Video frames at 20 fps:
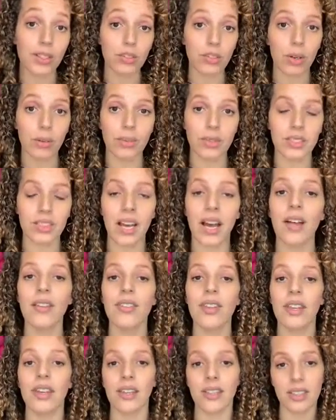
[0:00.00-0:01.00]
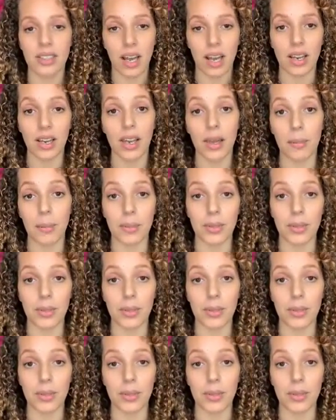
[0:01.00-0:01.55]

drops down, then it's kind of in